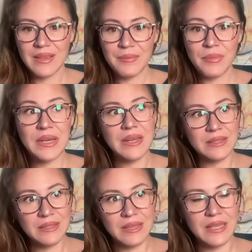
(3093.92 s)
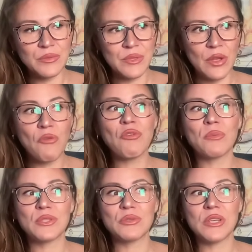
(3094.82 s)
But as we know
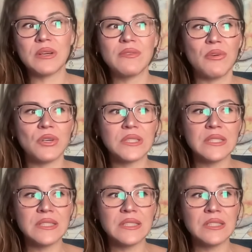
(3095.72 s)
from esoteric forces,